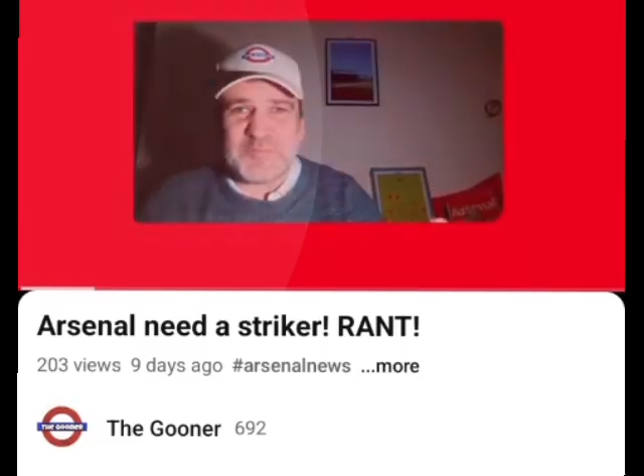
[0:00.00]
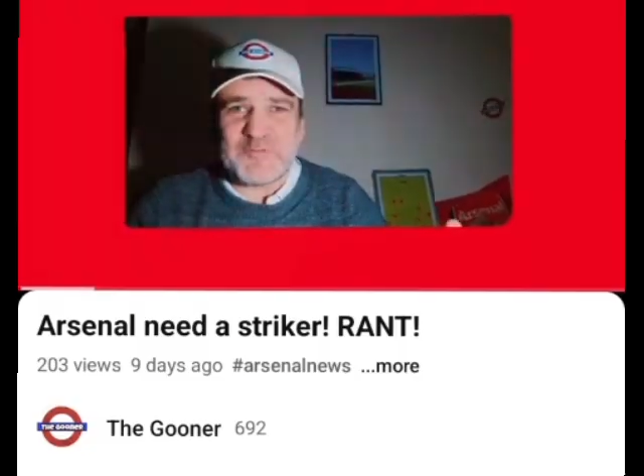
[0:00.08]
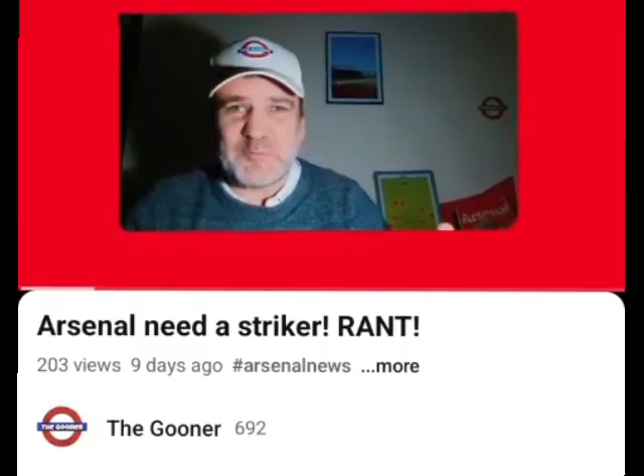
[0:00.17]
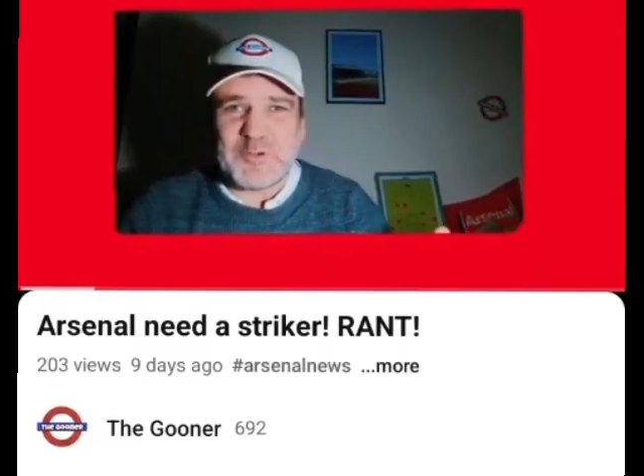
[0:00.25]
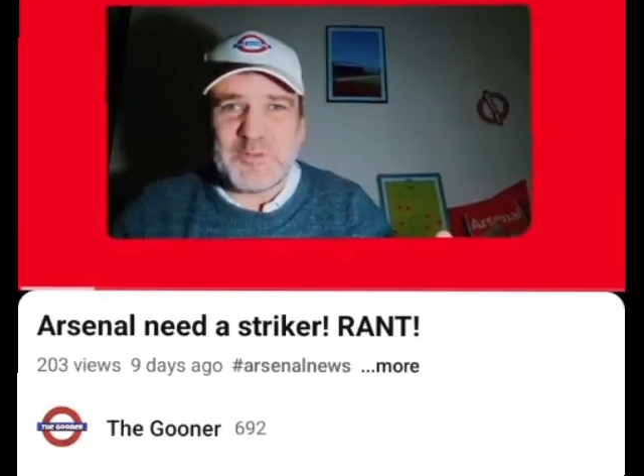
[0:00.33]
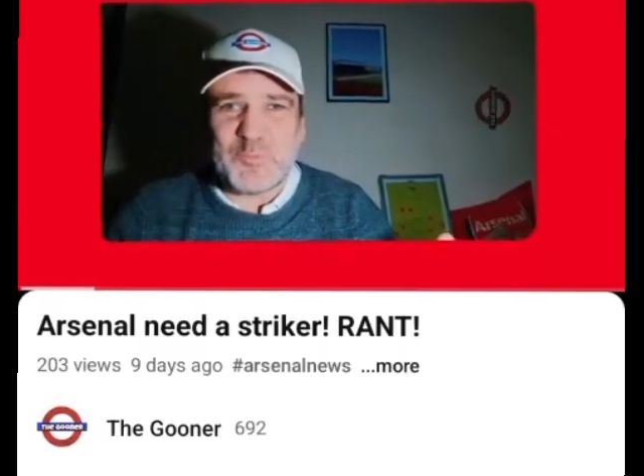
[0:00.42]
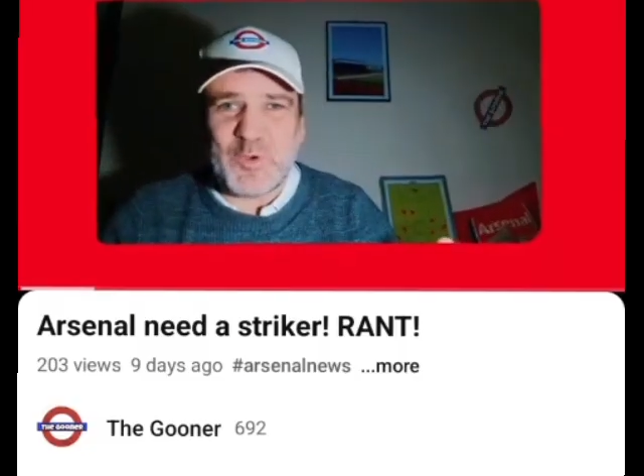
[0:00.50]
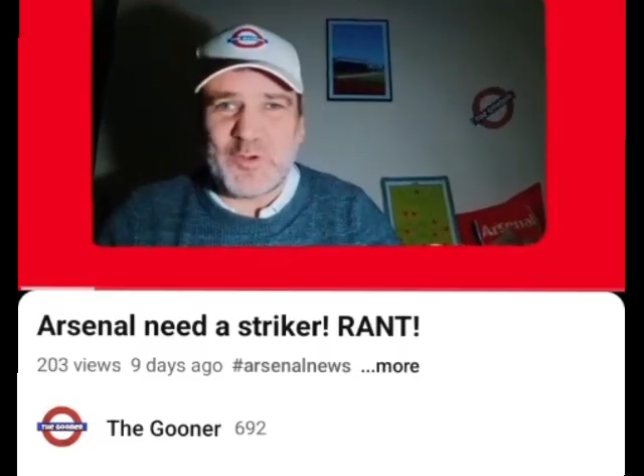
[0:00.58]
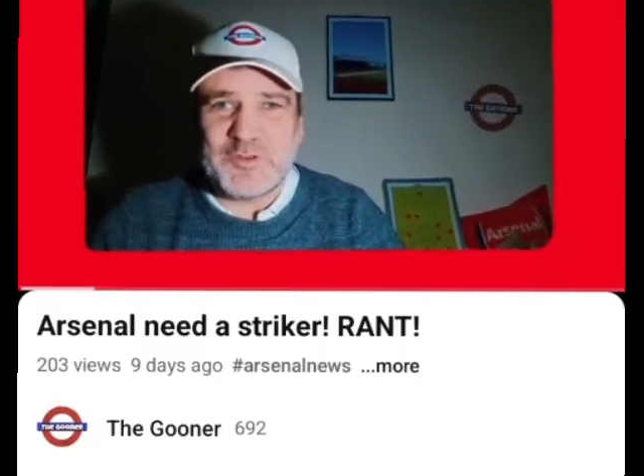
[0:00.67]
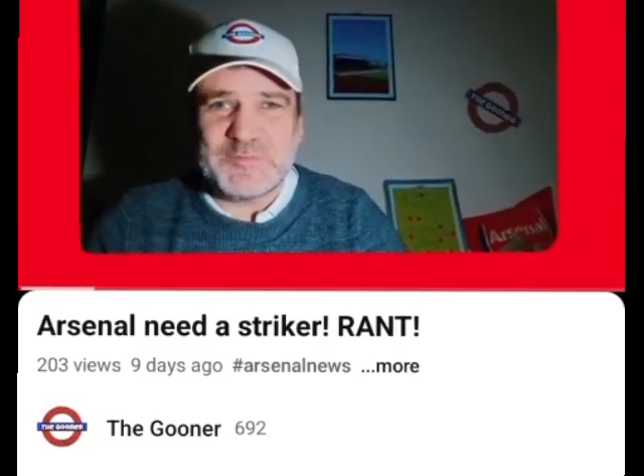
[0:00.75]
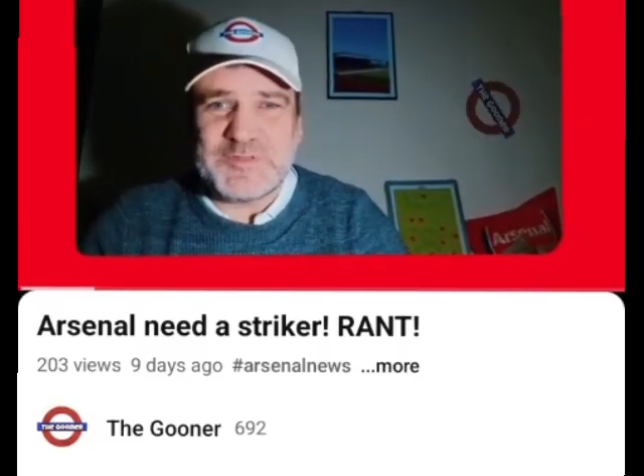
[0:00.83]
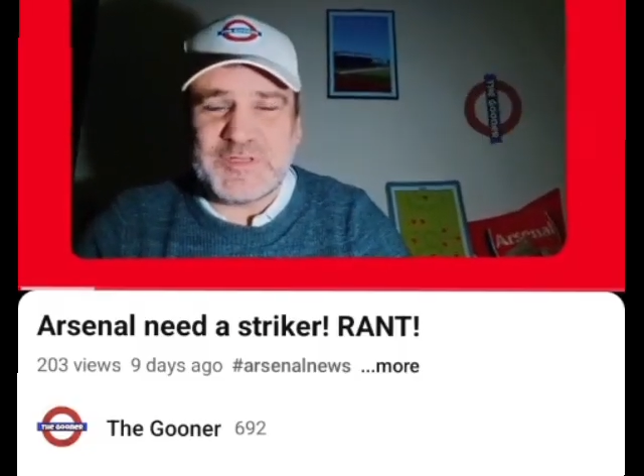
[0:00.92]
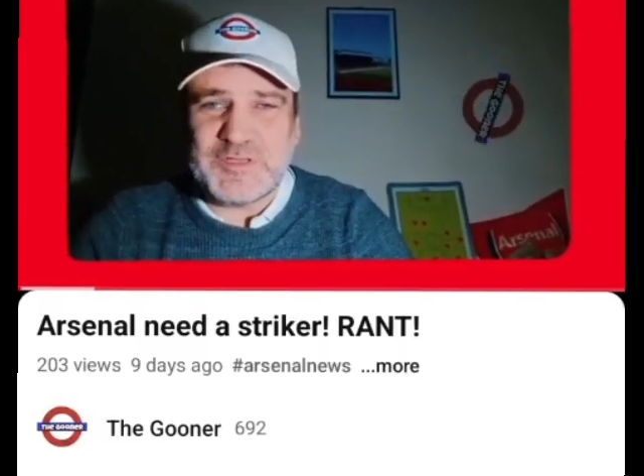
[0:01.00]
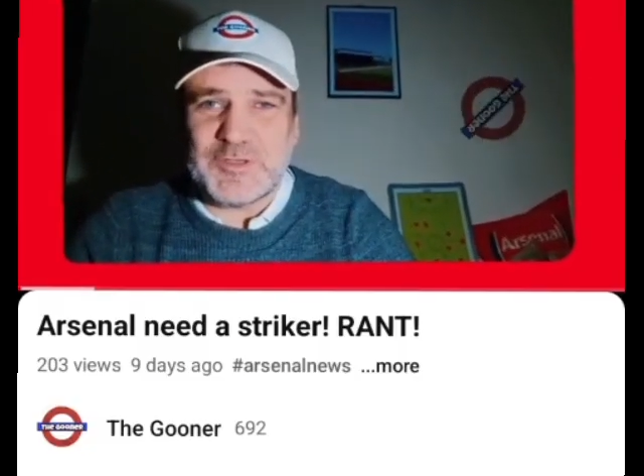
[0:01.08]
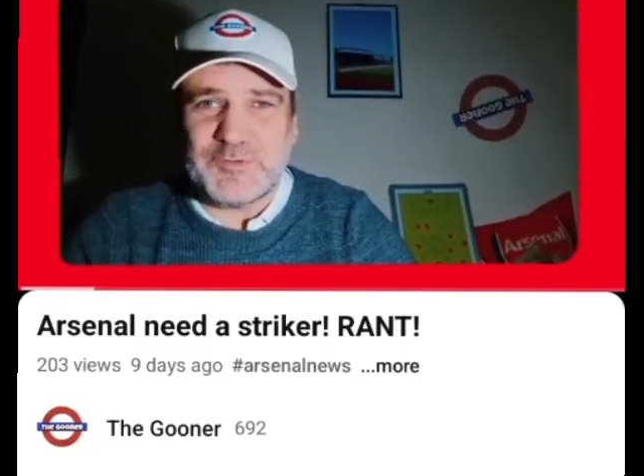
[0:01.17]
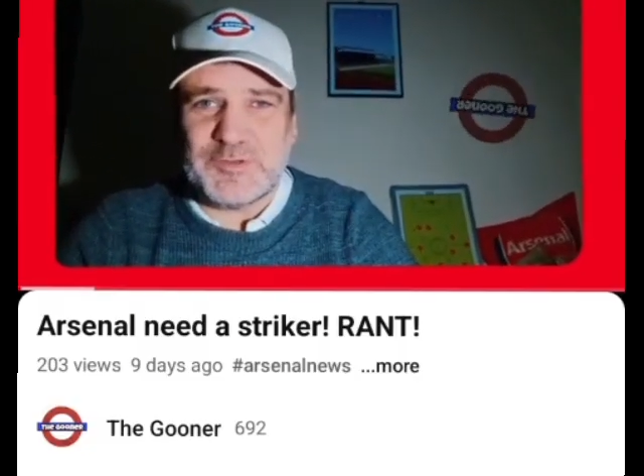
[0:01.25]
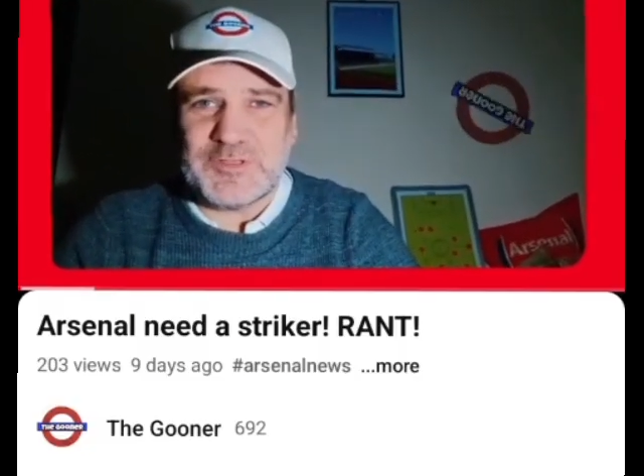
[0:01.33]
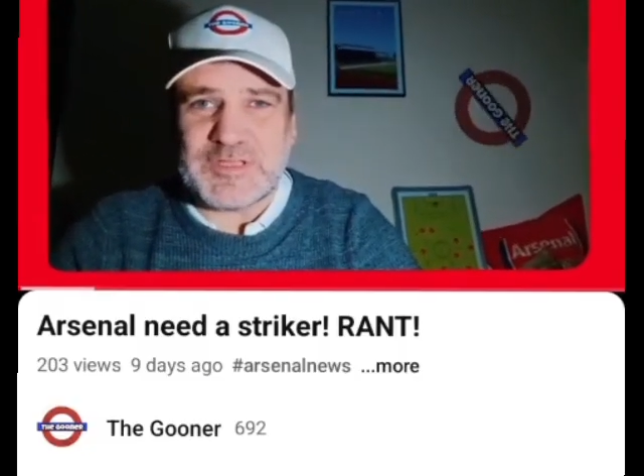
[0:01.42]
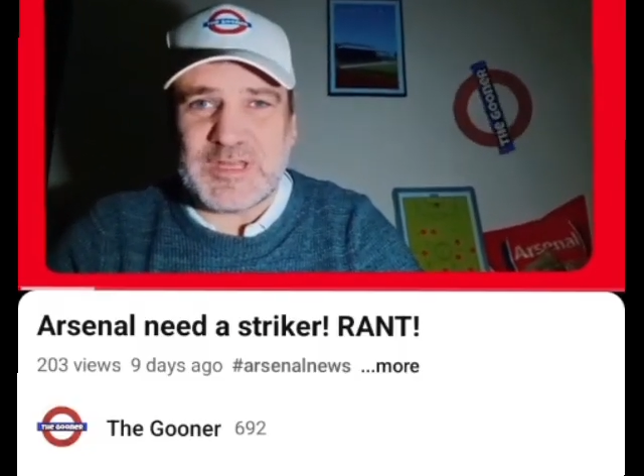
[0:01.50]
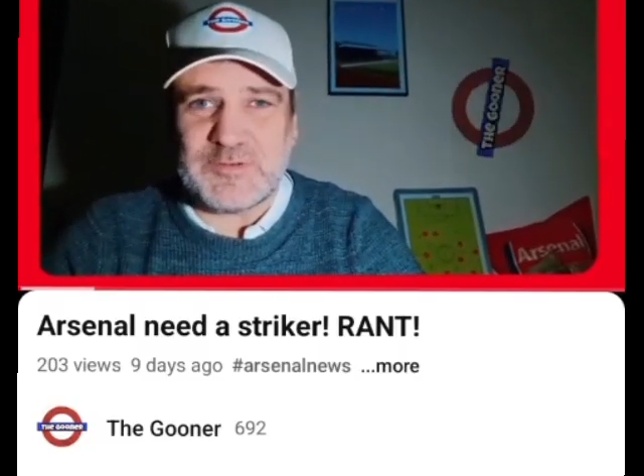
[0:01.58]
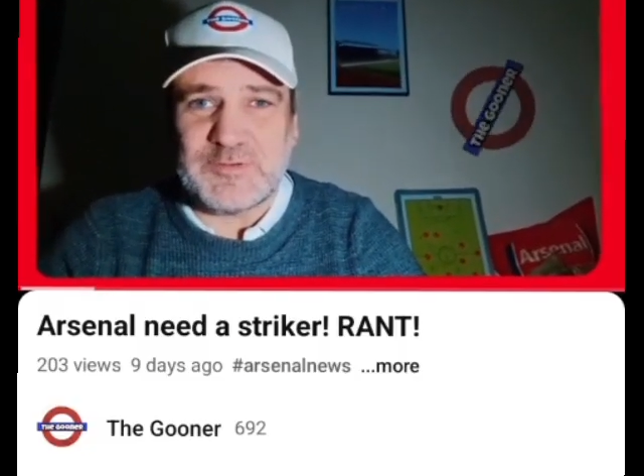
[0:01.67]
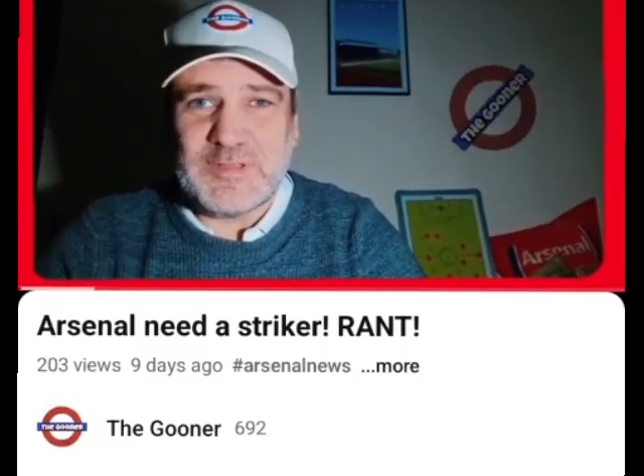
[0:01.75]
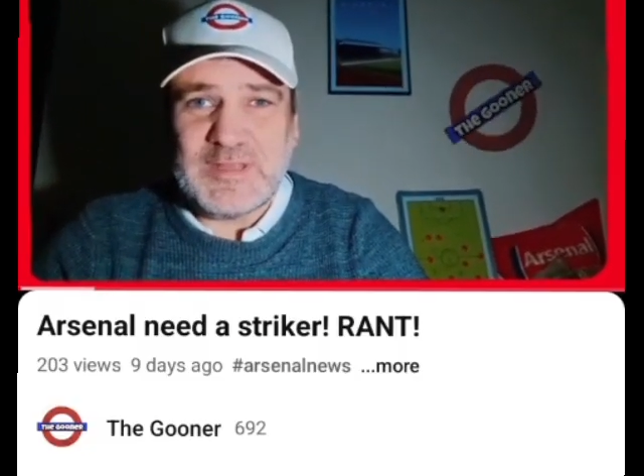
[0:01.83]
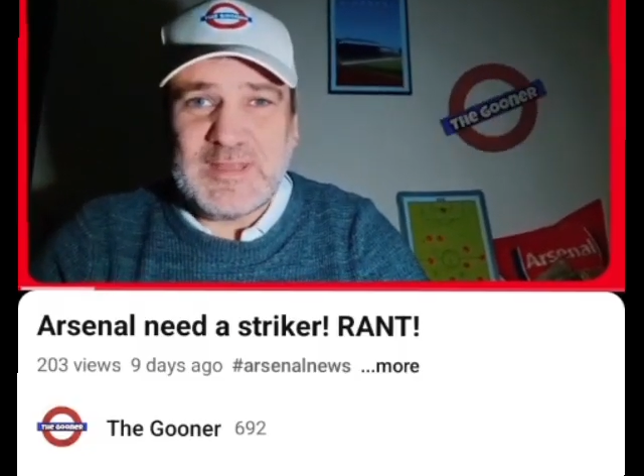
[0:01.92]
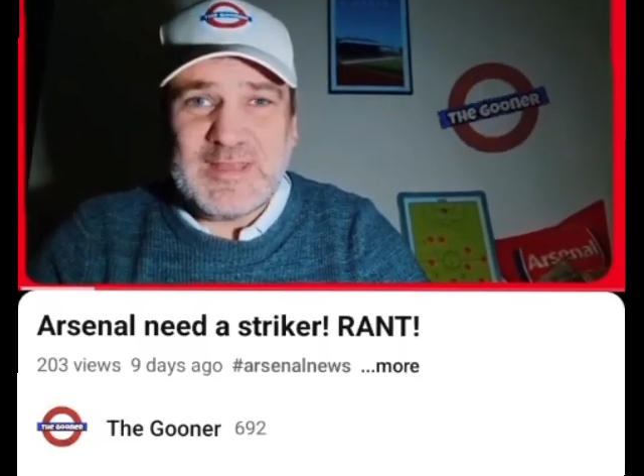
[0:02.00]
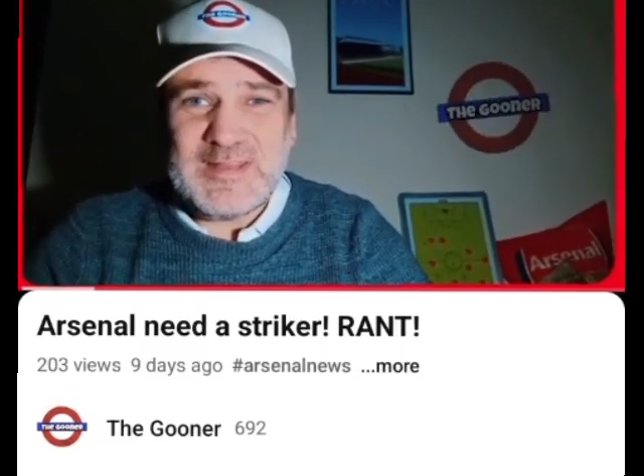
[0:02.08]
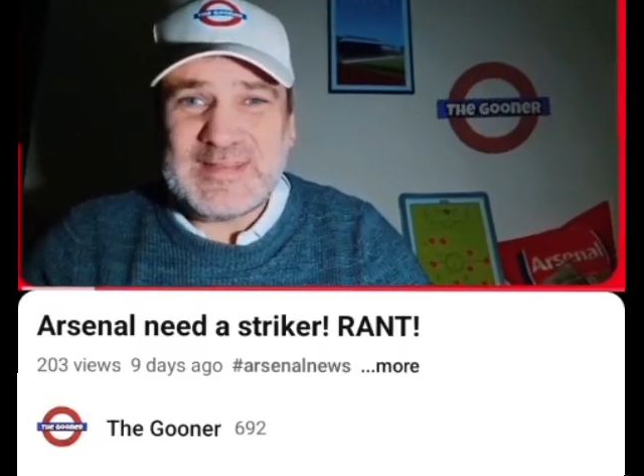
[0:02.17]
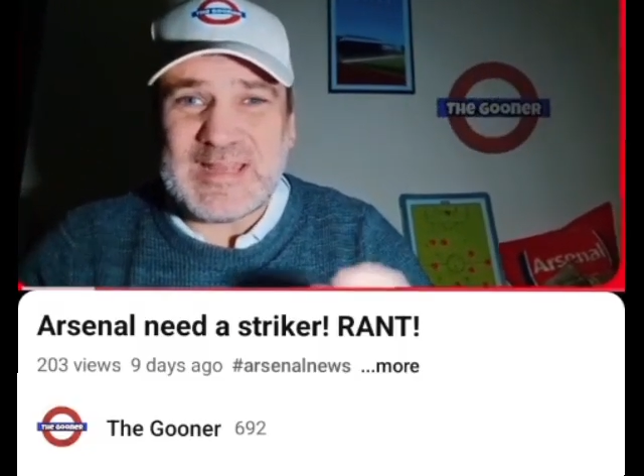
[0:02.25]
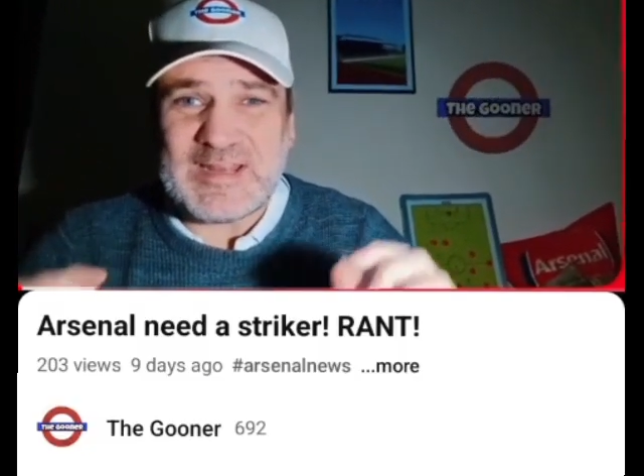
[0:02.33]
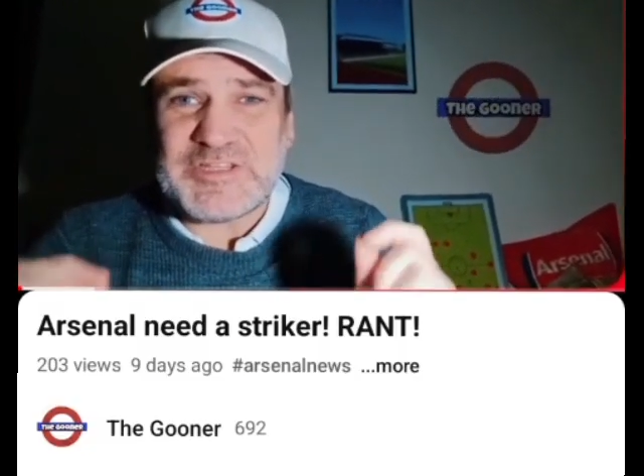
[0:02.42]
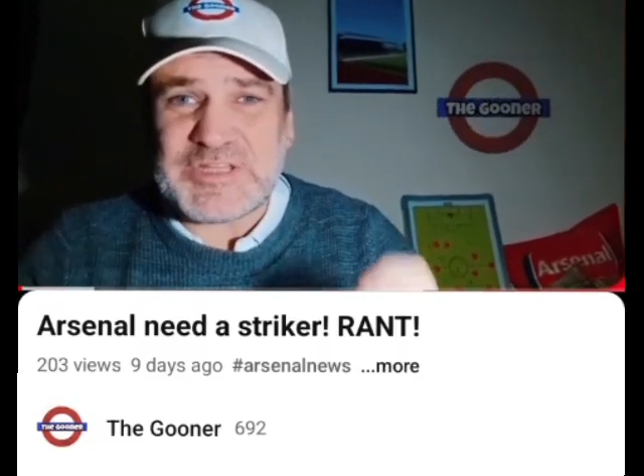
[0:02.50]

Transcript: is a rant. It goes on about why I think that's